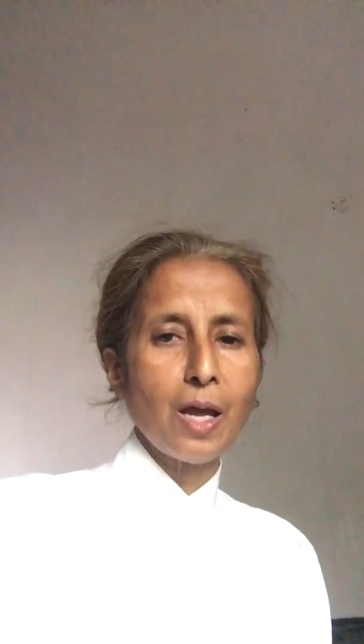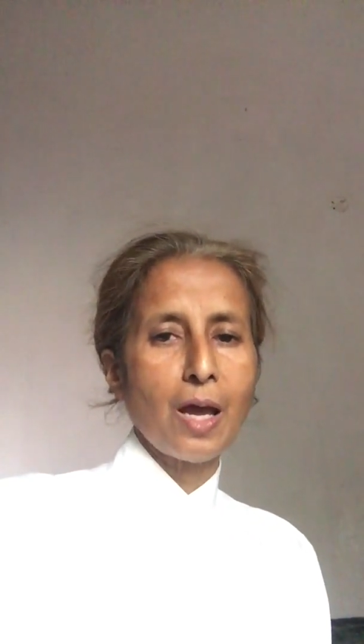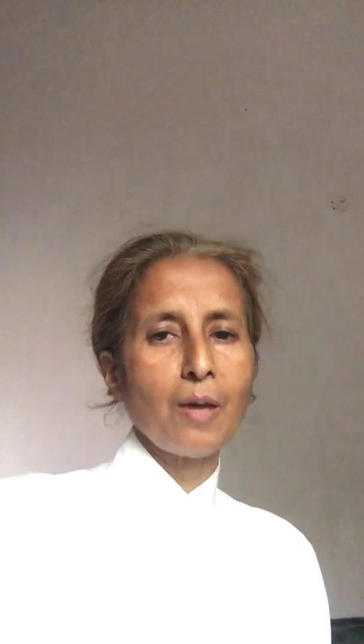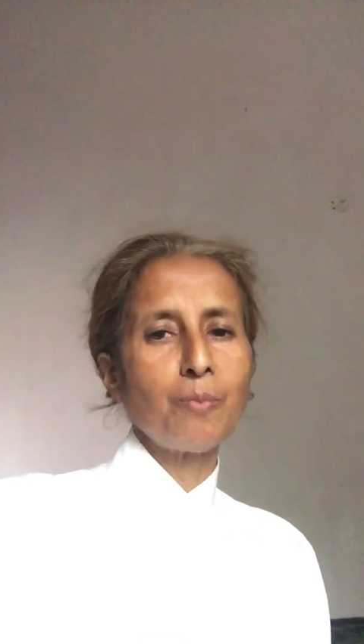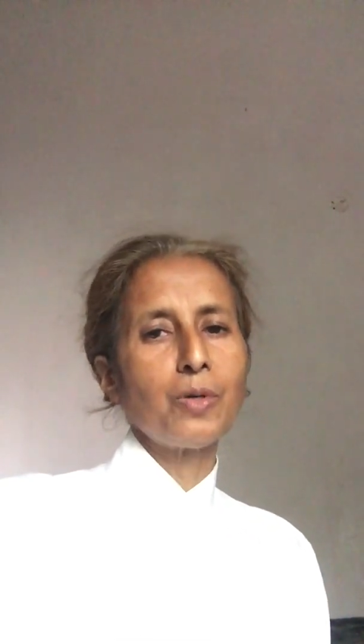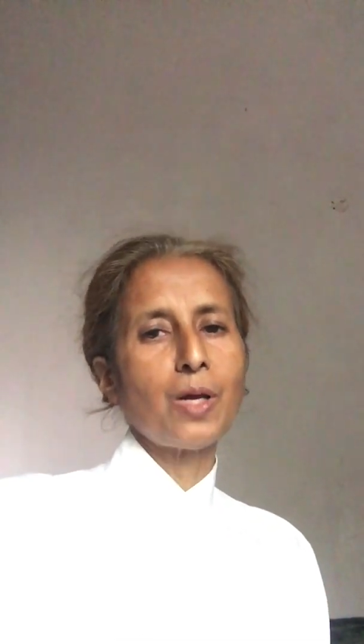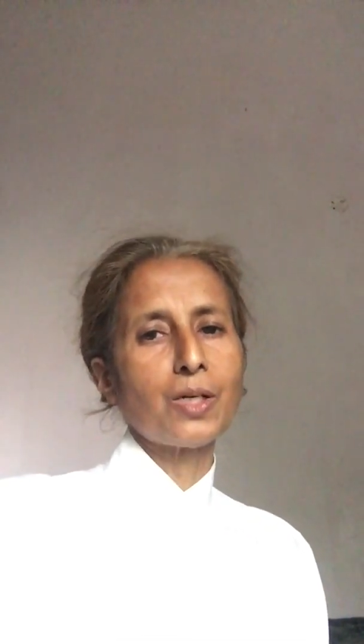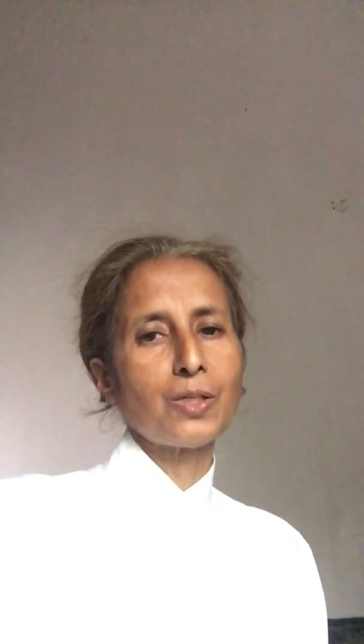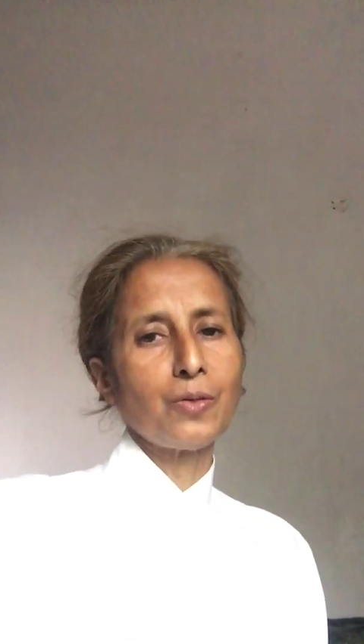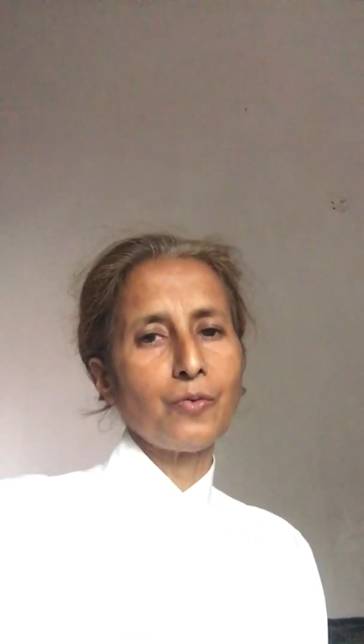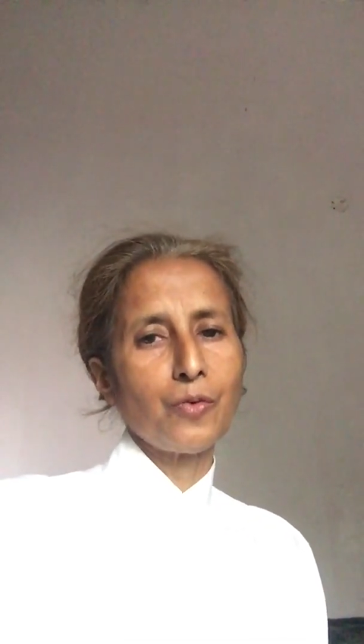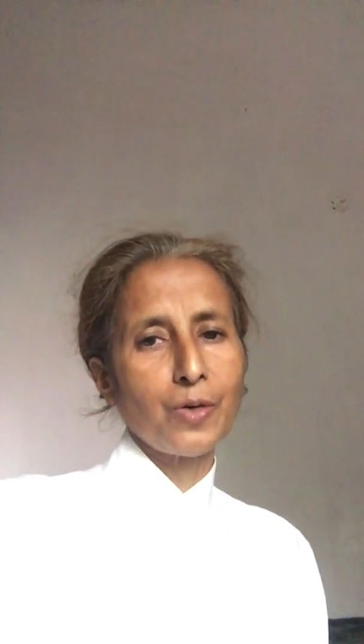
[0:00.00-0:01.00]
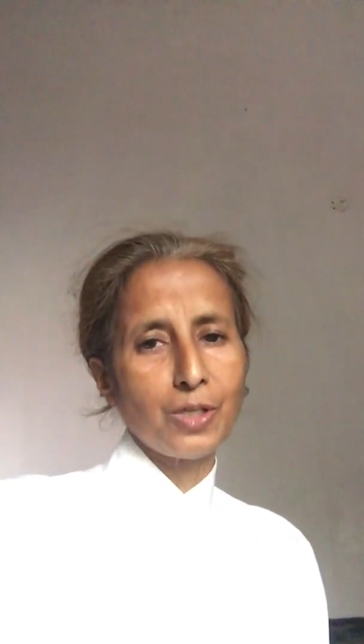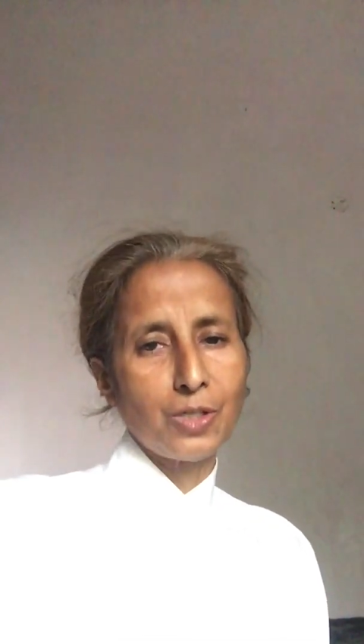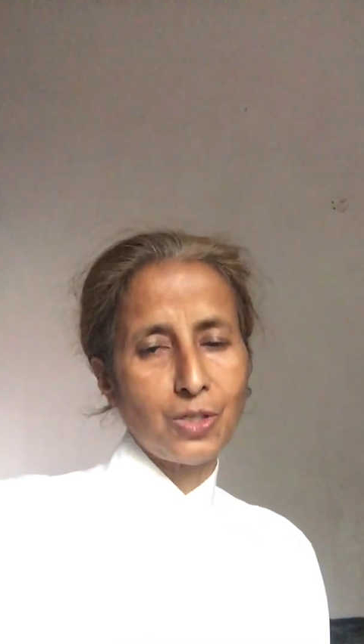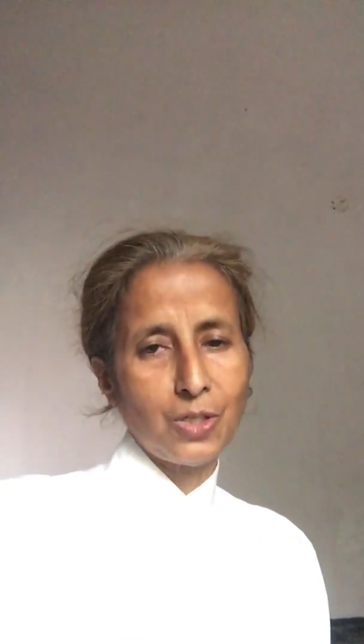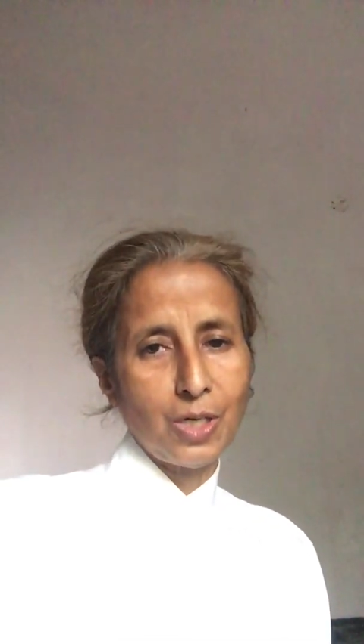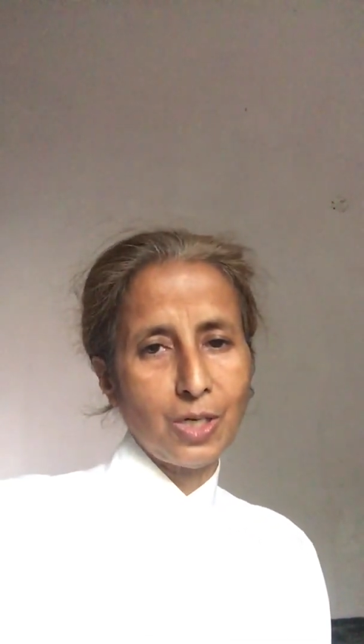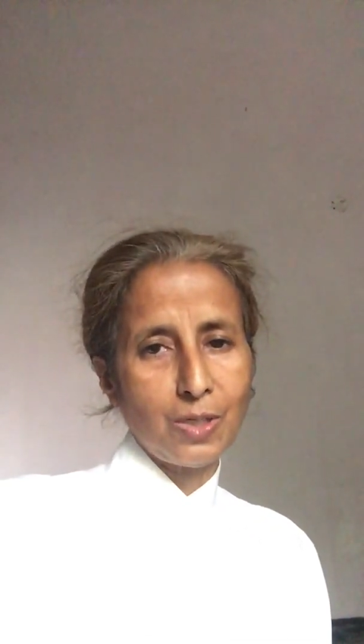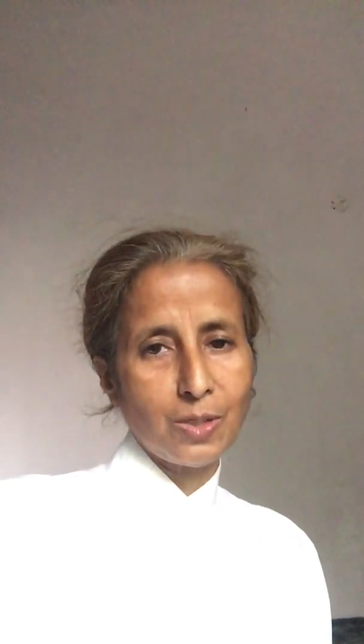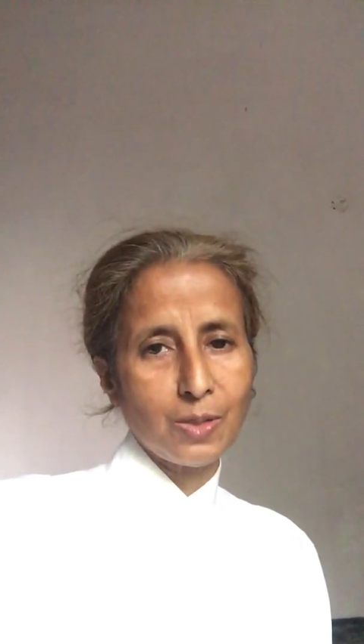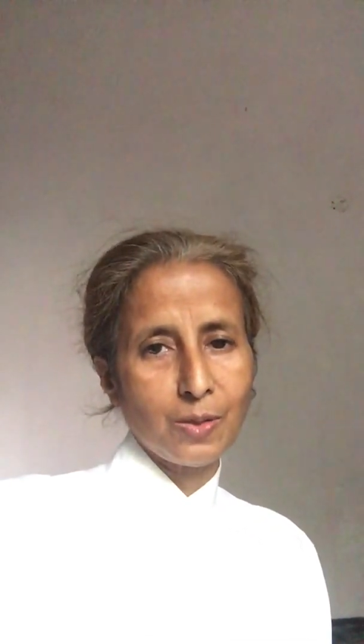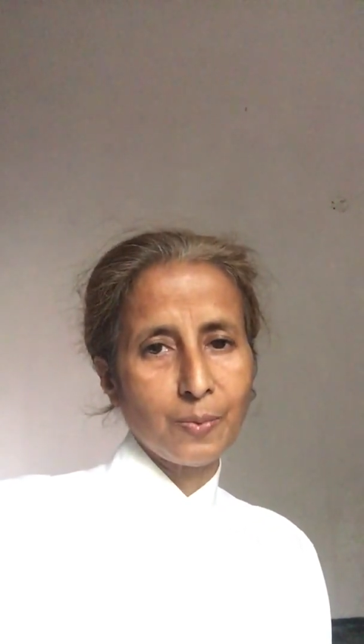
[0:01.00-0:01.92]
and production for exchange.